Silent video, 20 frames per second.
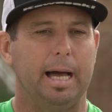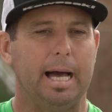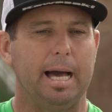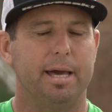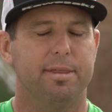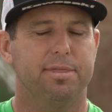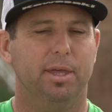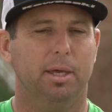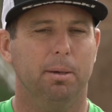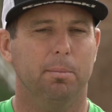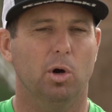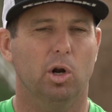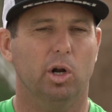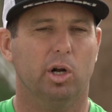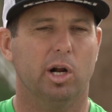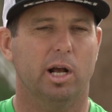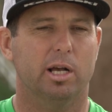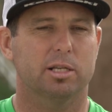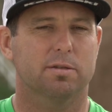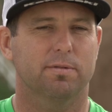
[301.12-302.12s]
I think
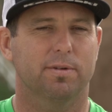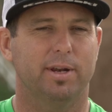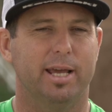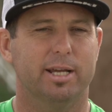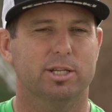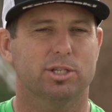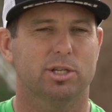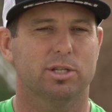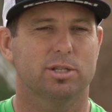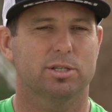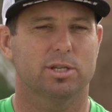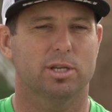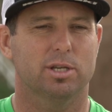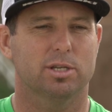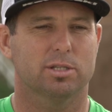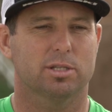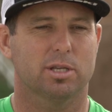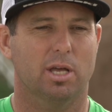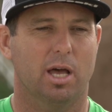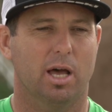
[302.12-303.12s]
Motocross of Nations
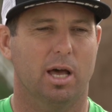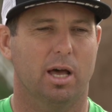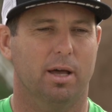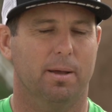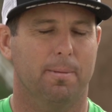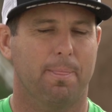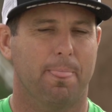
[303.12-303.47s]
is a